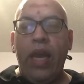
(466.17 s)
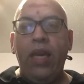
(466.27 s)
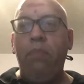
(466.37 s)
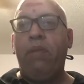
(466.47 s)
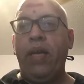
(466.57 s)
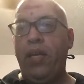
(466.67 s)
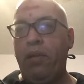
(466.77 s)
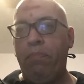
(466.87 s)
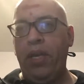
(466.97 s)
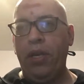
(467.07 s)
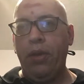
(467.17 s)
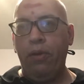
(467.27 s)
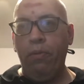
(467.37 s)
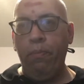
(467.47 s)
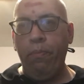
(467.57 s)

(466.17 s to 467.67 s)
anybody can be you.